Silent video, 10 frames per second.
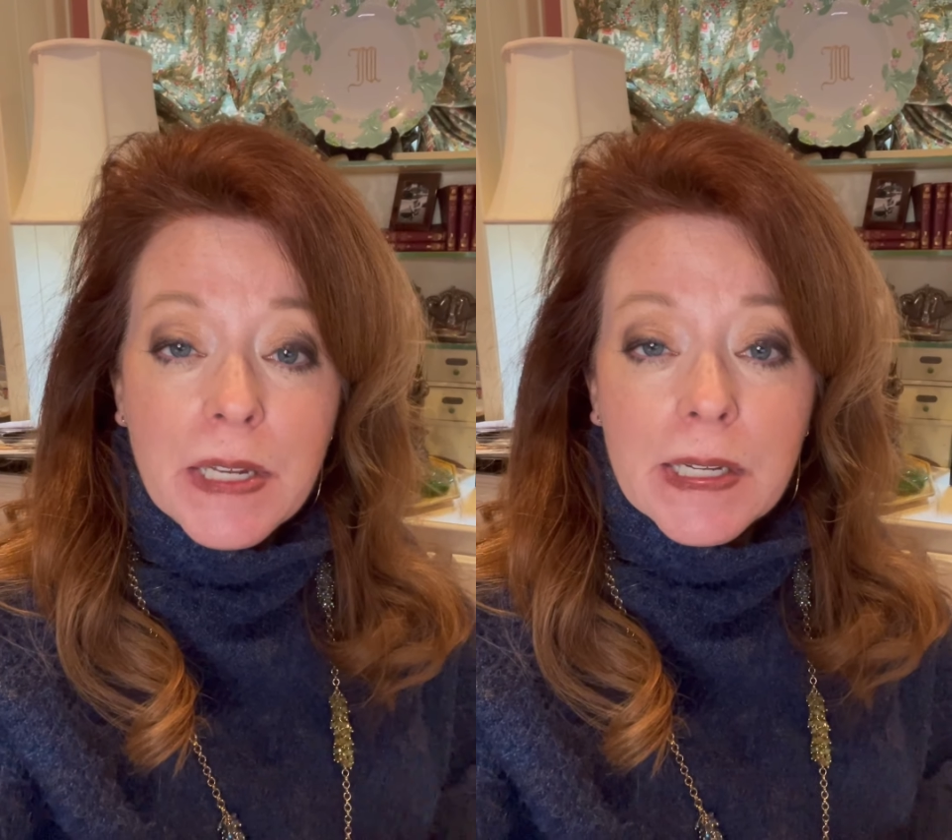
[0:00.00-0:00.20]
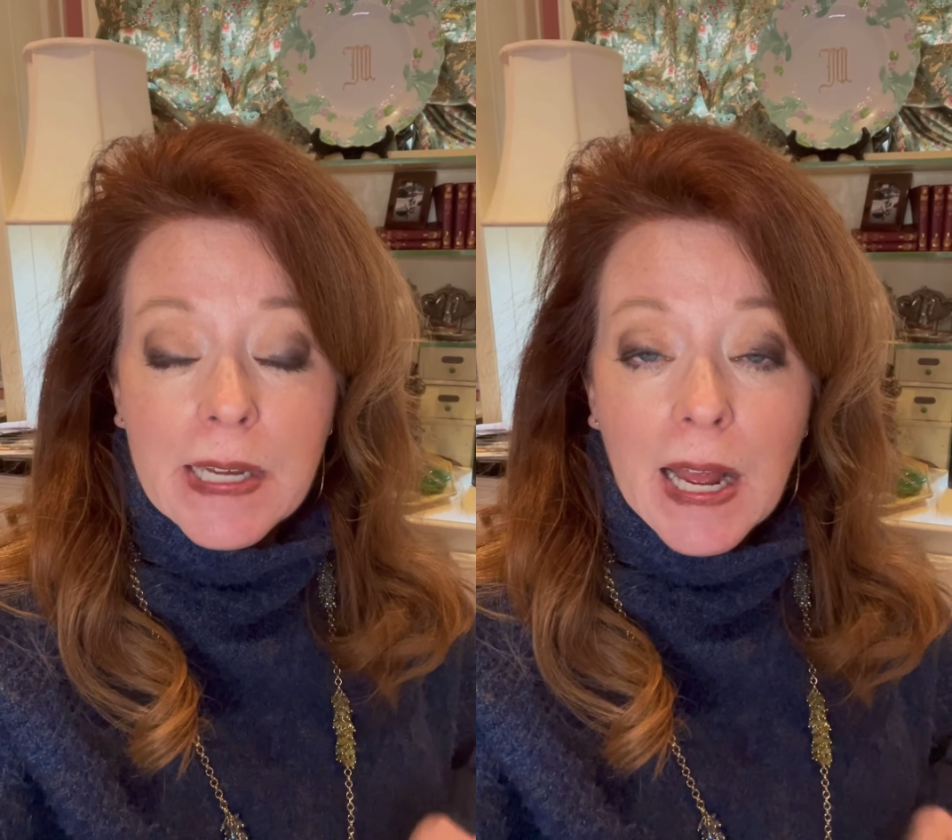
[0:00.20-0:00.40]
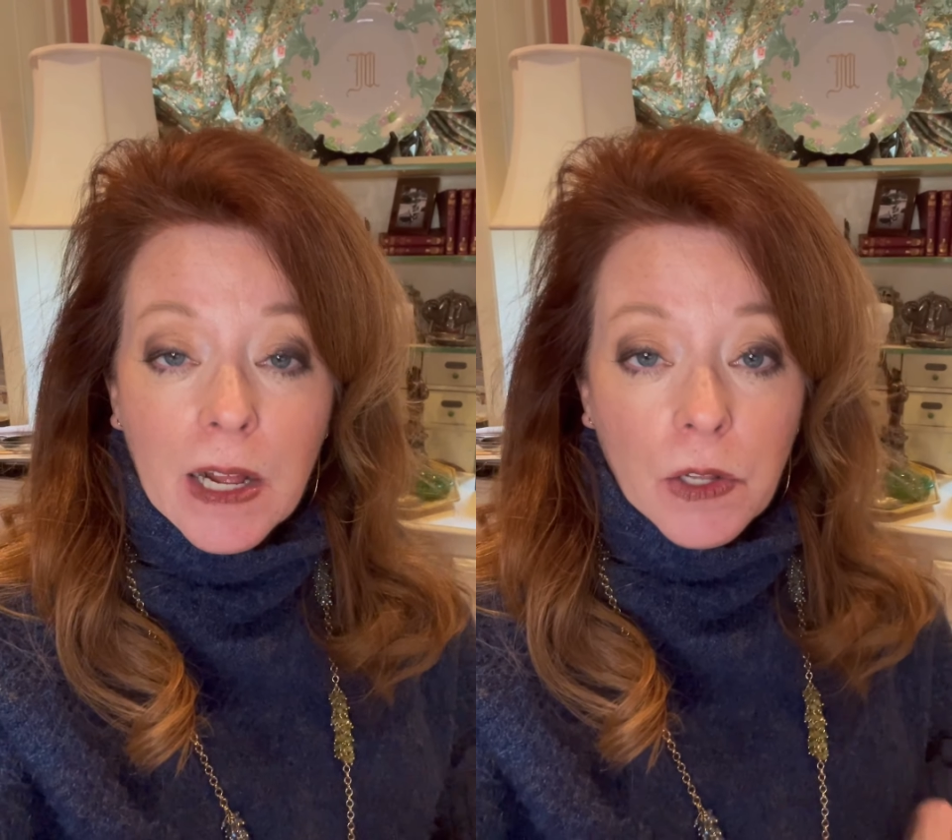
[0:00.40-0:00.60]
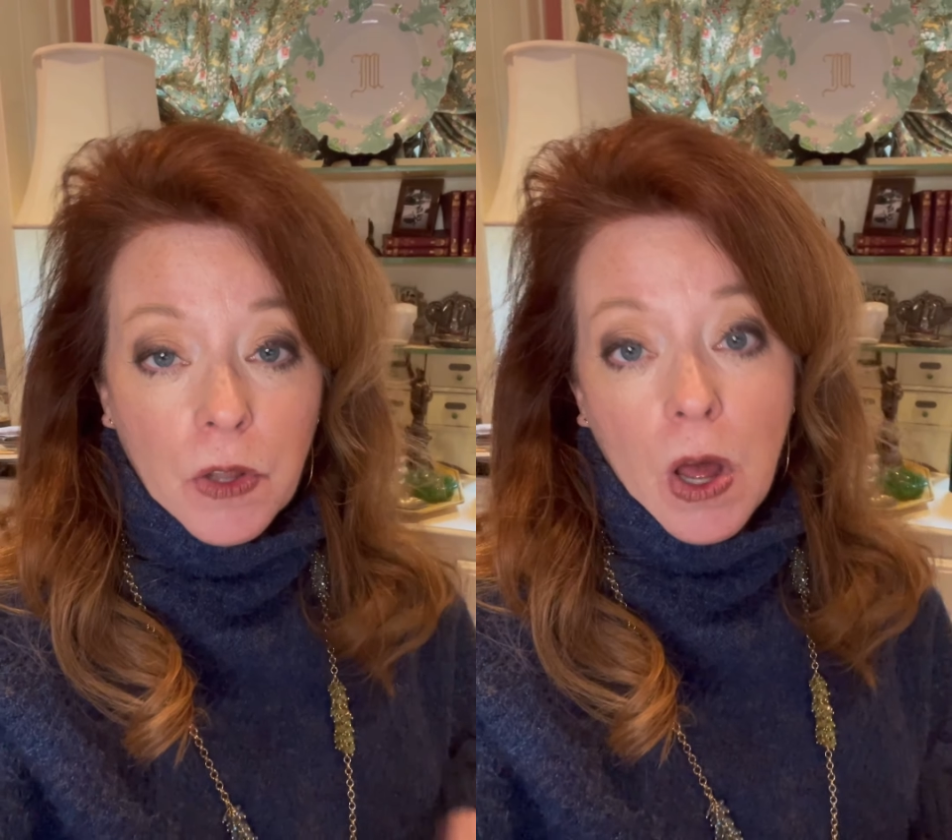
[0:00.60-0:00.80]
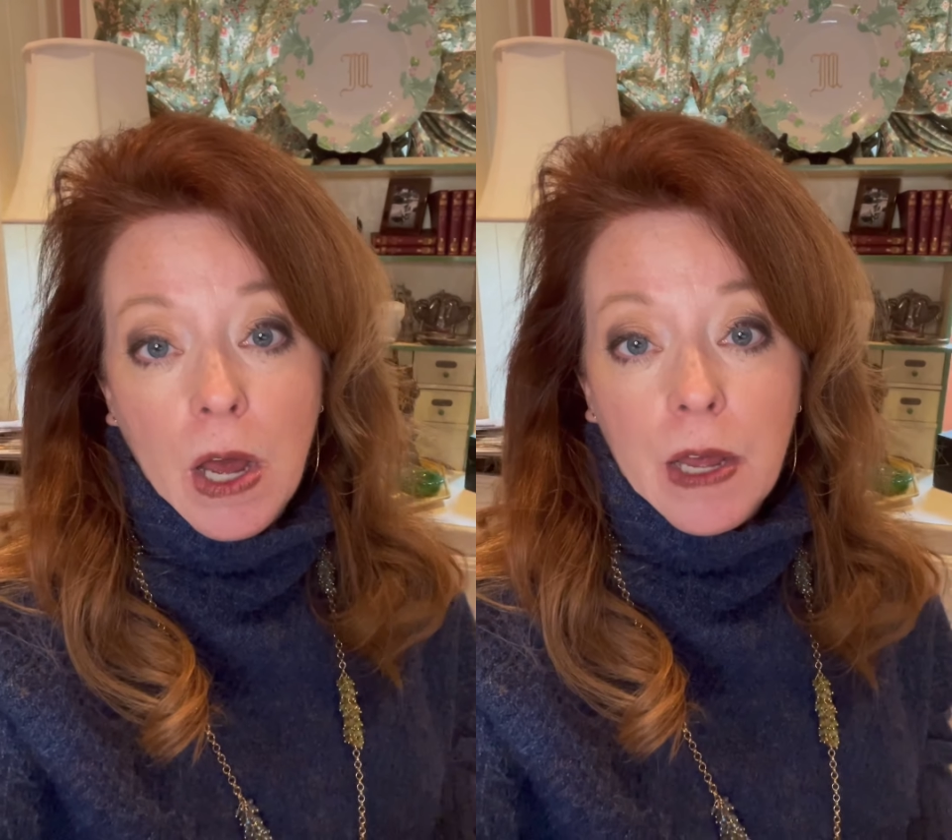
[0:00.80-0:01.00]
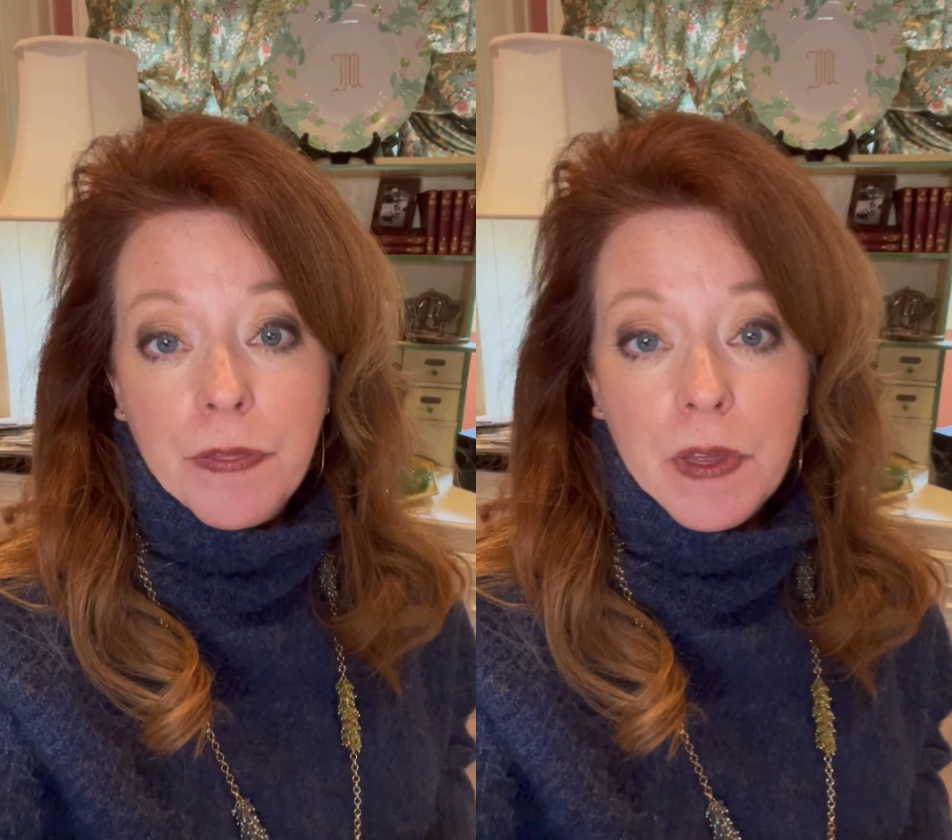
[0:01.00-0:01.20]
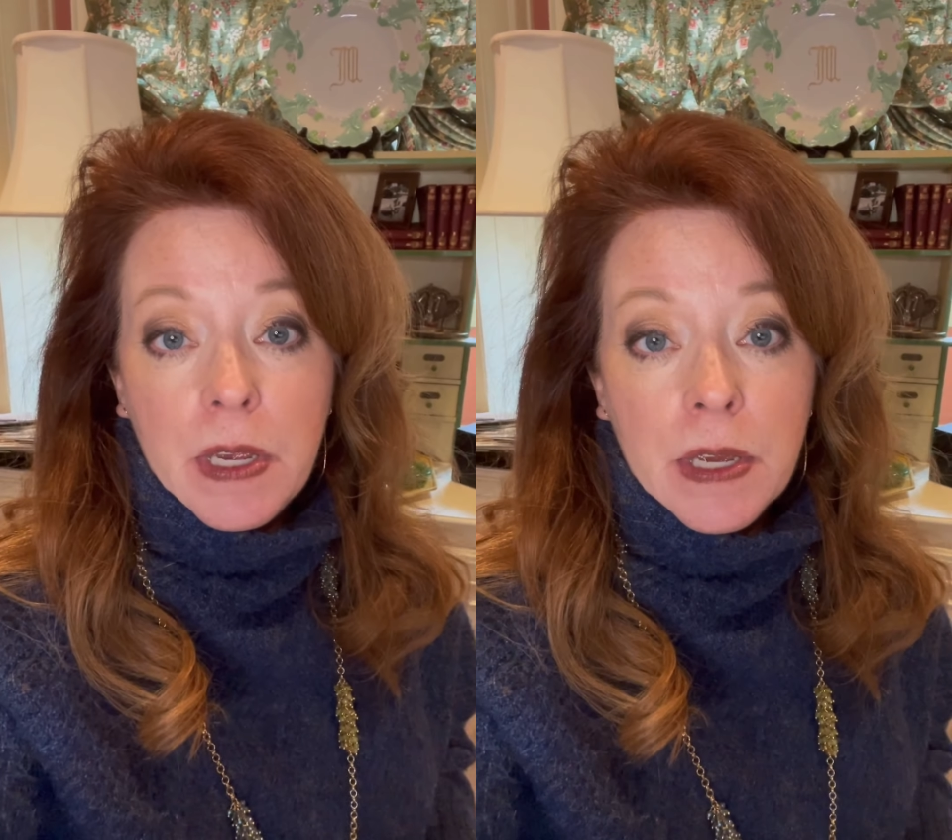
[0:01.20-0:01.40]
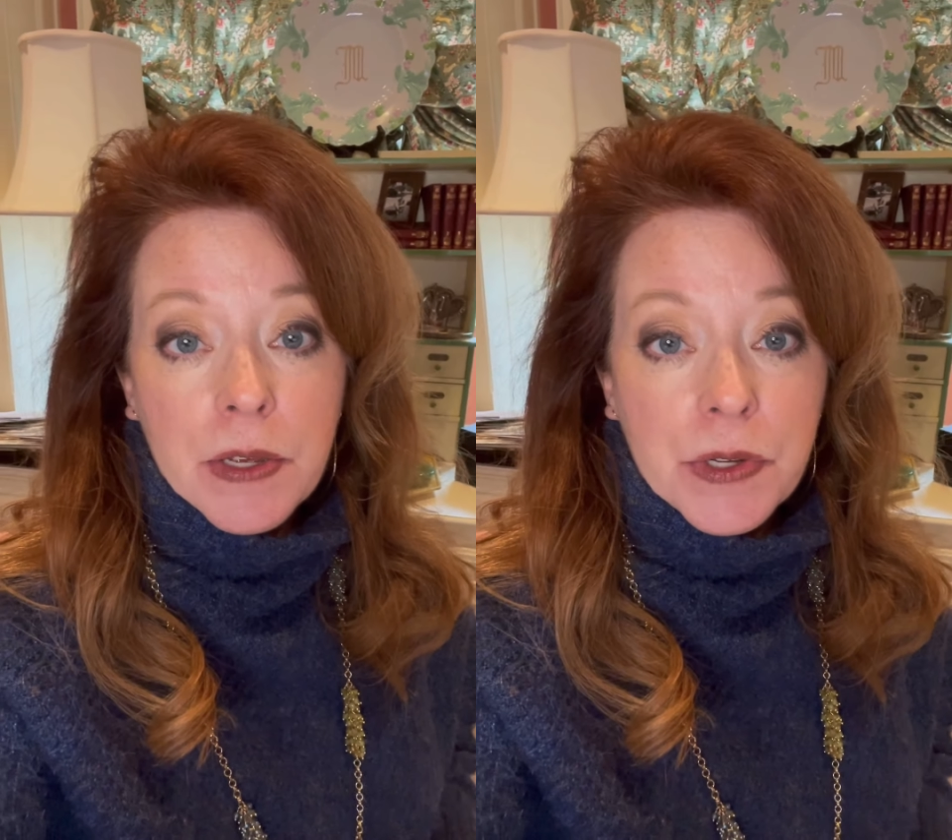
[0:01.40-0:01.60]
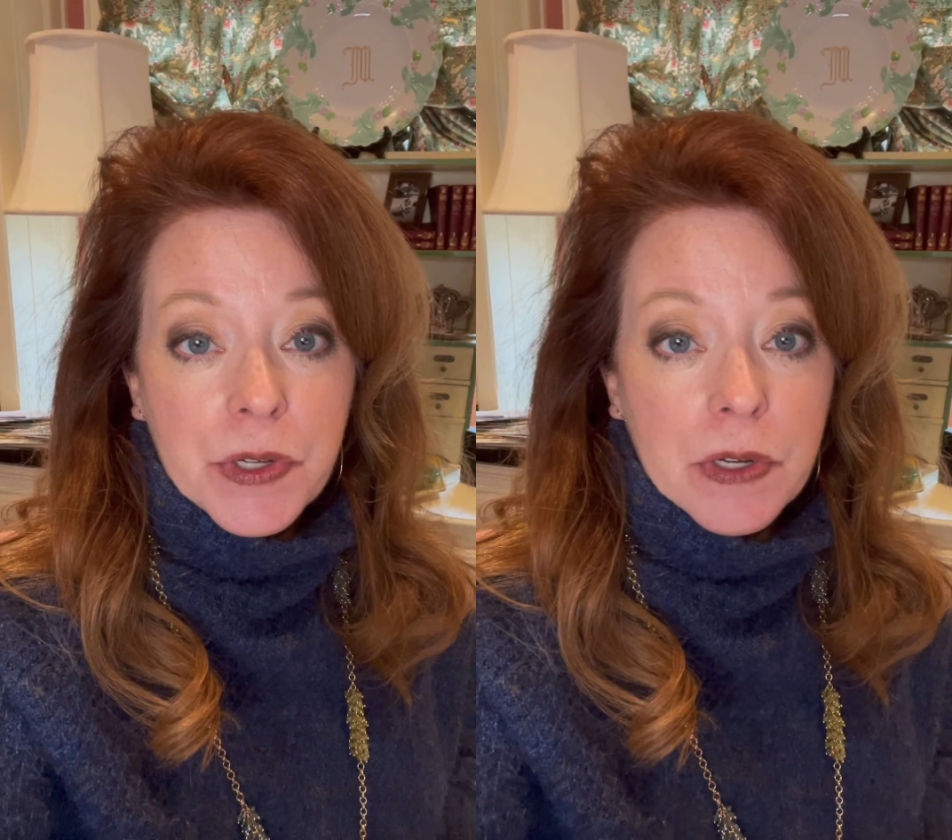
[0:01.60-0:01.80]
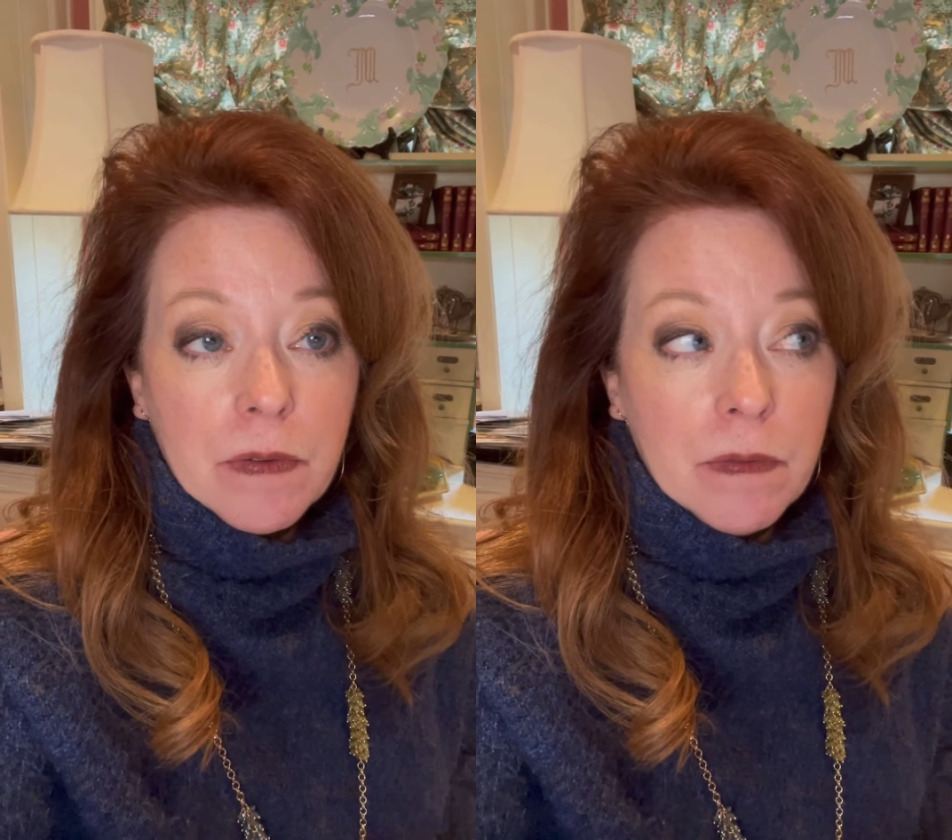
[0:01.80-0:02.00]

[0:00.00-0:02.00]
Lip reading: sack cloth is